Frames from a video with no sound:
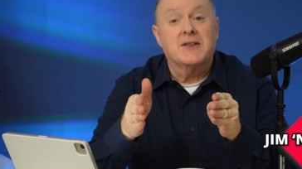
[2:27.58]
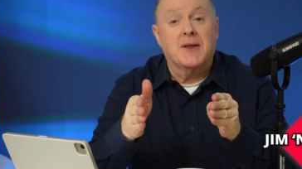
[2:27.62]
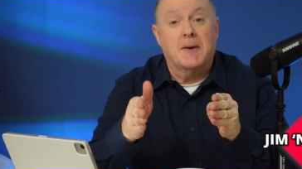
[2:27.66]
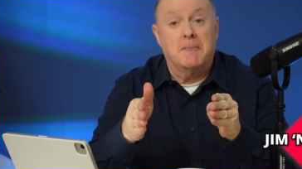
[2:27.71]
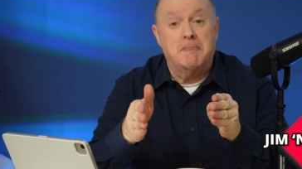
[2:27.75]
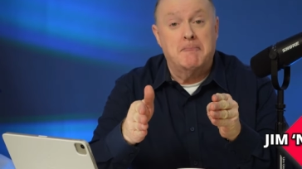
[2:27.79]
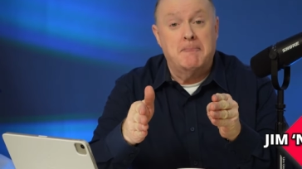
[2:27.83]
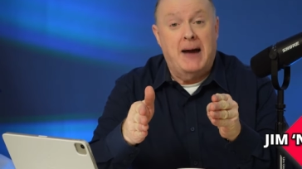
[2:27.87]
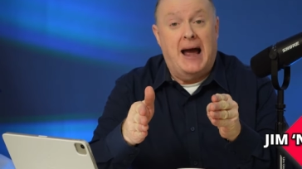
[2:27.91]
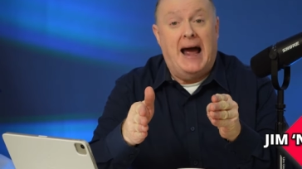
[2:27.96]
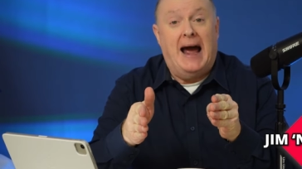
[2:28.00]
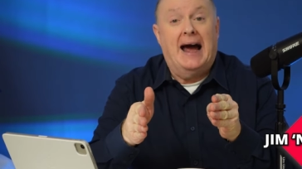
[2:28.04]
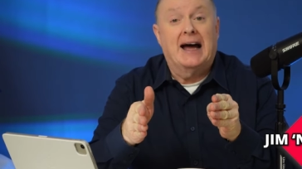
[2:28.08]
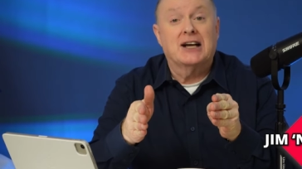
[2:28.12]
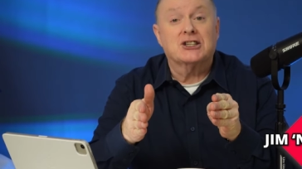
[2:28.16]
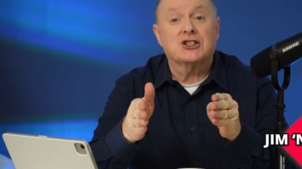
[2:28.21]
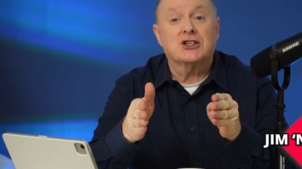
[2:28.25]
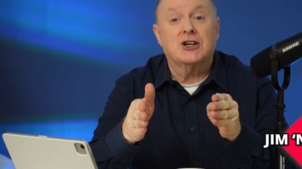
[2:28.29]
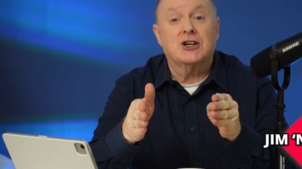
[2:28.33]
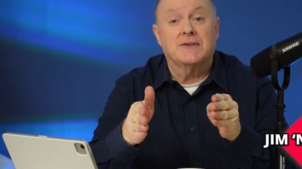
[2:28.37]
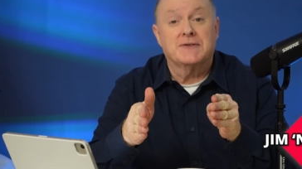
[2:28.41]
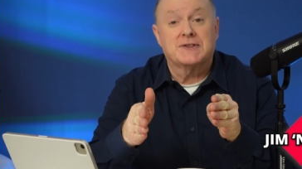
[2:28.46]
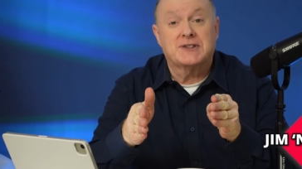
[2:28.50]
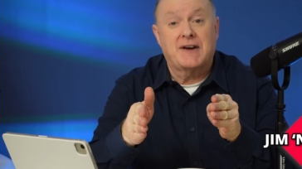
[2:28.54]
the
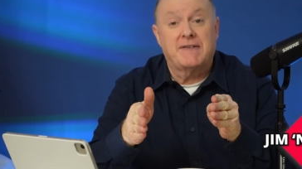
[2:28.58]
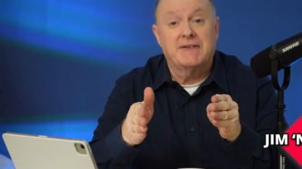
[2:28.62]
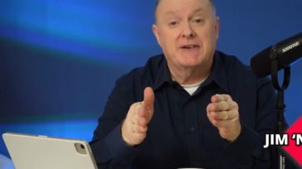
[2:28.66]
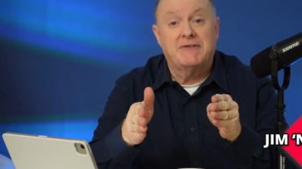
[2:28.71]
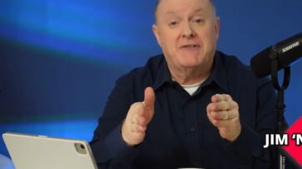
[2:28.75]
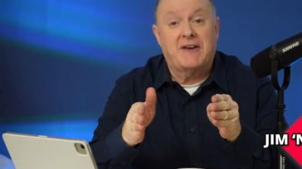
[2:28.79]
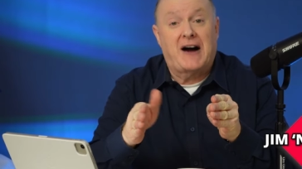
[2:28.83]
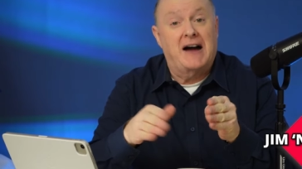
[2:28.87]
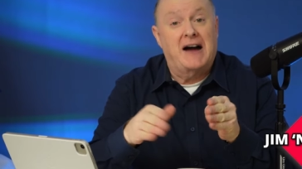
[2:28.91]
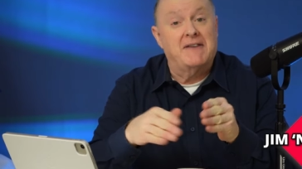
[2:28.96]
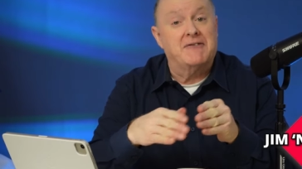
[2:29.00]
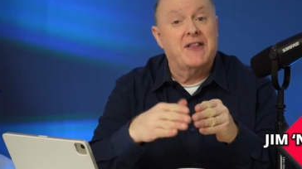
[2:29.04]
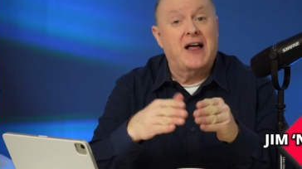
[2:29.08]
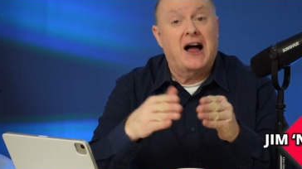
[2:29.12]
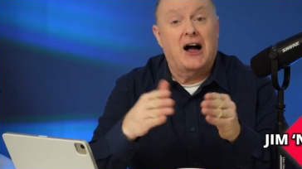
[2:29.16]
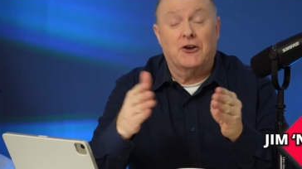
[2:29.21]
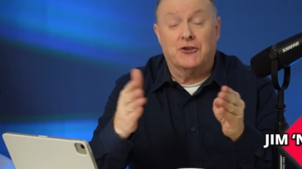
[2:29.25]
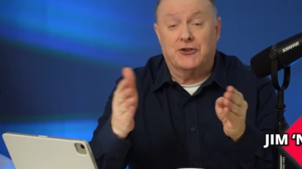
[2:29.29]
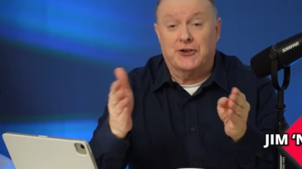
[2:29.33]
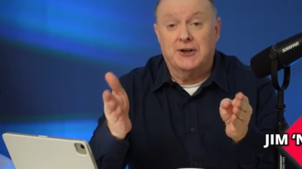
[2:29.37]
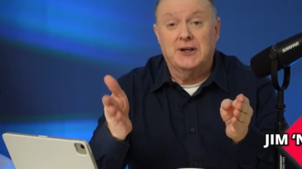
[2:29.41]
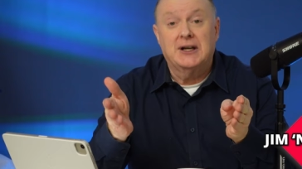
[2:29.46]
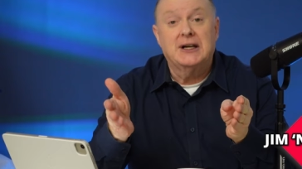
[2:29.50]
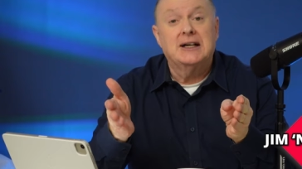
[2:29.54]
match of
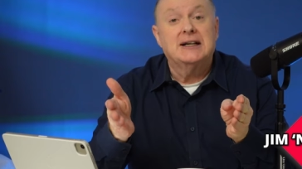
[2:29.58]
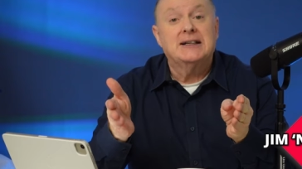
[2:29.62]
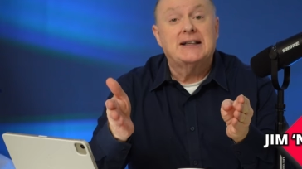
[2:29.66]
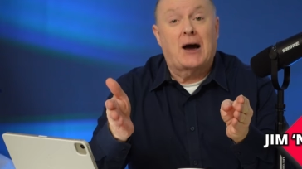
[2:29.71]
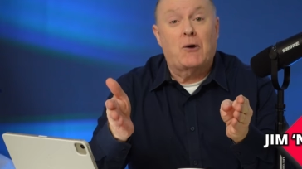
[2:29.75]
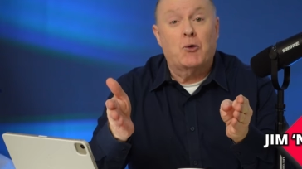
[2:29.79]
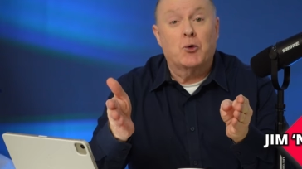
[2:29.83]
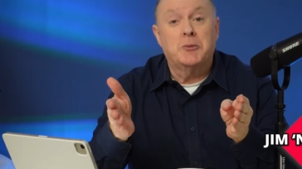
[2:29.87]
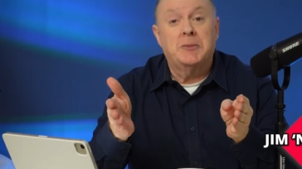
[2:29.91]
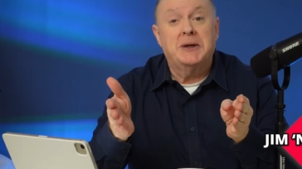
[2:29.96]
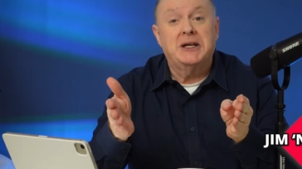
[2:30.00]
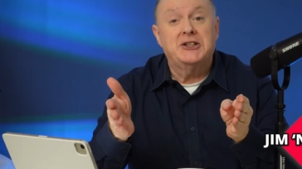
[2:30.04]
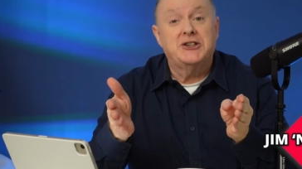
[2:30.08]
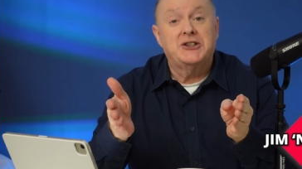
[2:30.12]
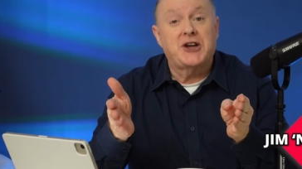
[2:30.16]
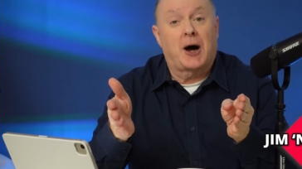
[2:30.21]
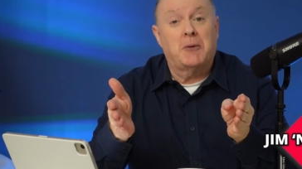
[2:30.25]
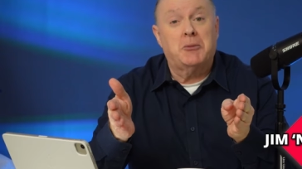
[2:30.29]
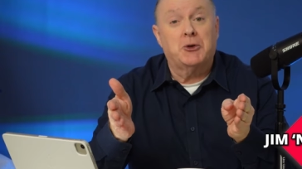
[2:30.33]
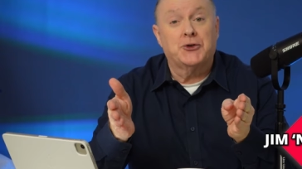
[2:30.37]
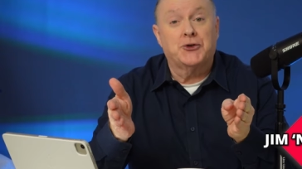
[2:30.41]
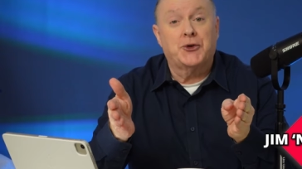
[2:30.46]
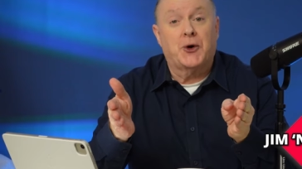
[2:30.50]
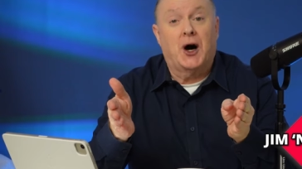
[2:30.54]
$75,000, that would be
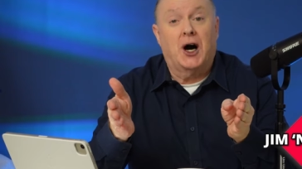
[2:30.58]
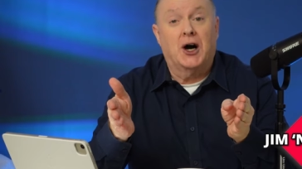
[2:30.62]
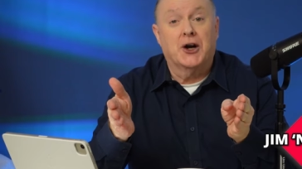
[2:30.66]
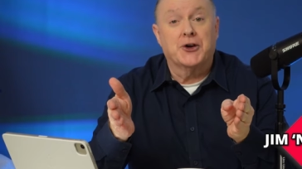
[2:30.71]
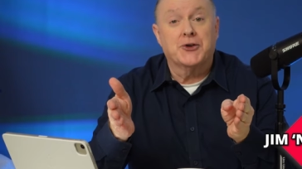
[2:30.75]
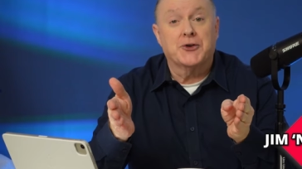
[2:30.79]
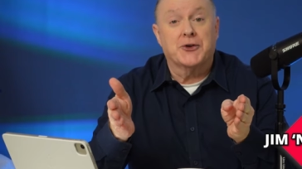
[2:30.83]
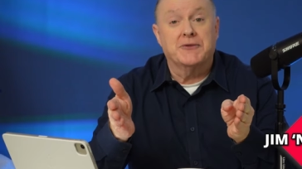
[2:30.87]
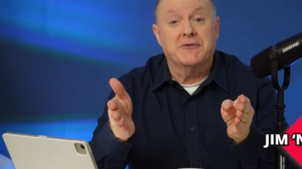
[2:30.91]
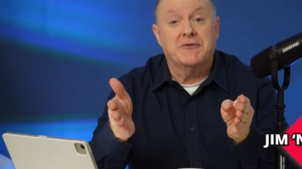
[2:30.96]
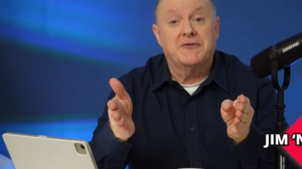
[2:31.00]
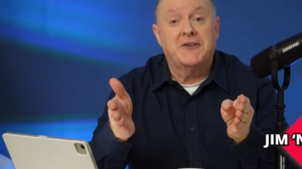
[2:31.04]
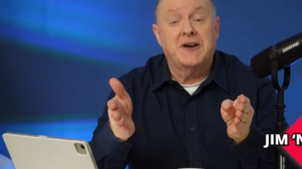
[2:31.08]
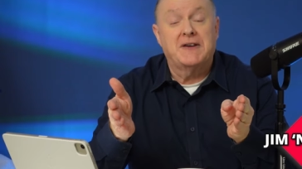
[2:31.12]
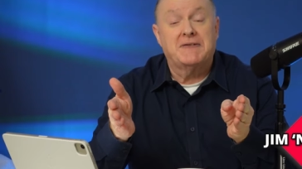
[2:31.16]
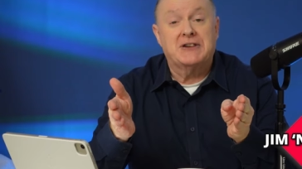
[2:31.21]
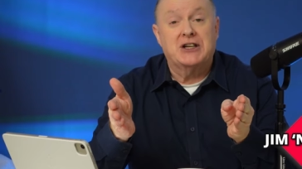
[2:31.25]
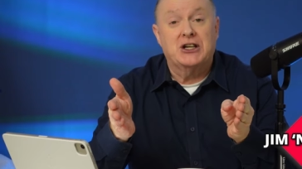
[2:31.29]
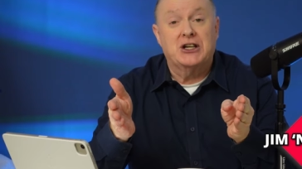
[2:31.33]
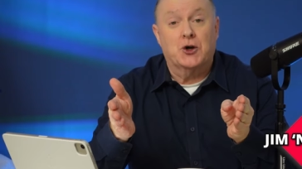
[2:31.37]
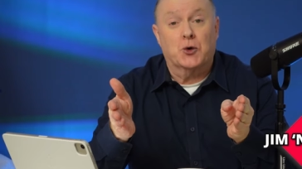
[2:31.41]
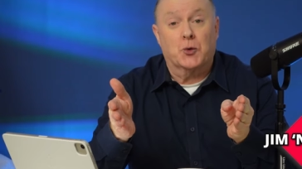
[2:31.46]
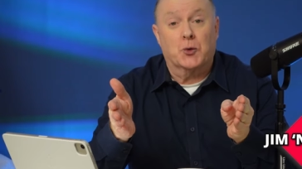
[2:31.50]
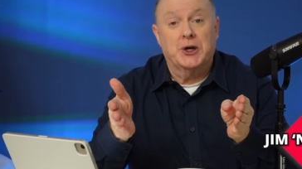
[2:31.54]
doubled to
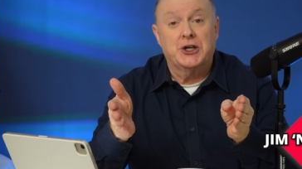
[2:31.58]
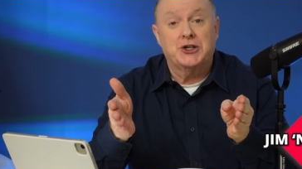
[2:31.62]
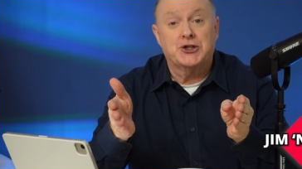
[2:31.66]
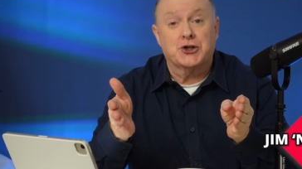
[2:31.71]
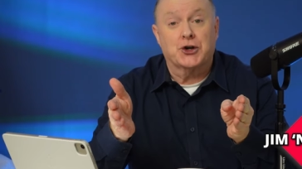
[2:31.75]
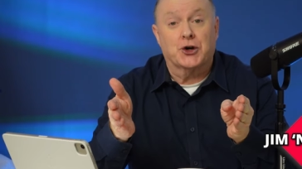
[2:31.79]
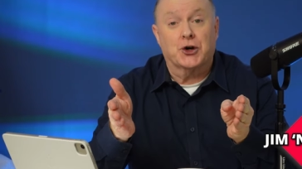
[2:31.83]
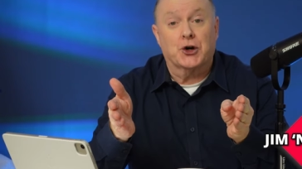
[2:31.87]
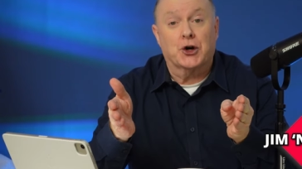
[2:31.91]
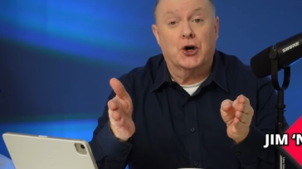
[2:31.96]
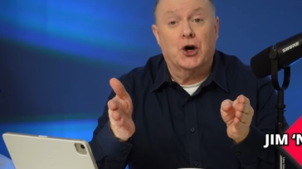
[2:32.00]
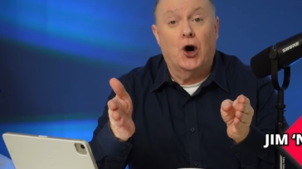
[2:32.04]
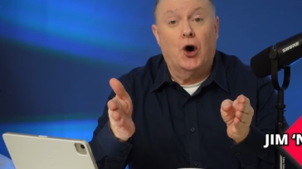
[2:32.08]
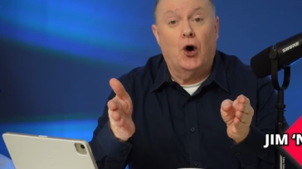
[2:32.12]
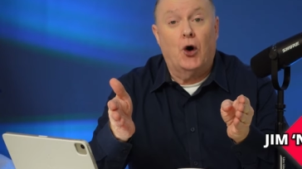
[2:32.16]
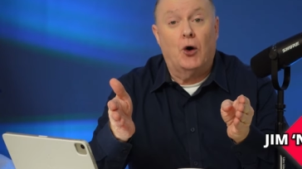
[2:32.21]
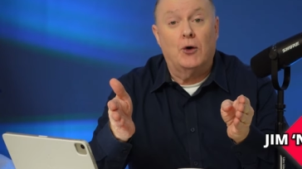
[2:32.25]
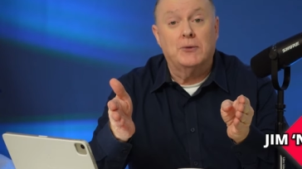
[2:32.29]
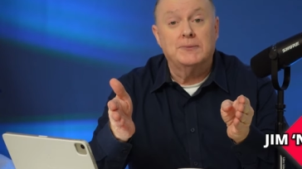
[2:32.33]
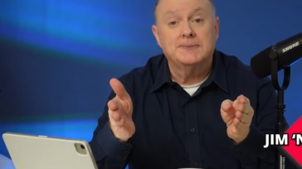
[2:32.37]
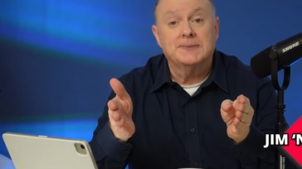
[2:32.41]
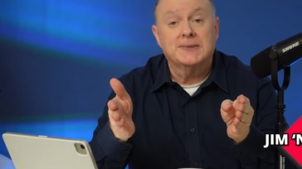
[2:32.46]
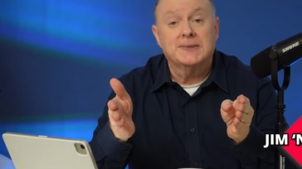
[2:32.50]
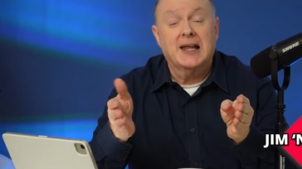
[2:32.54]
$150,000 to reach your
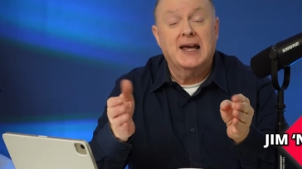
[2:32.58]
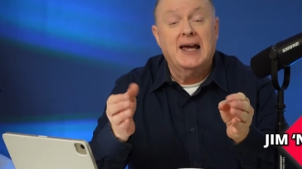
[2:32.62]
goal.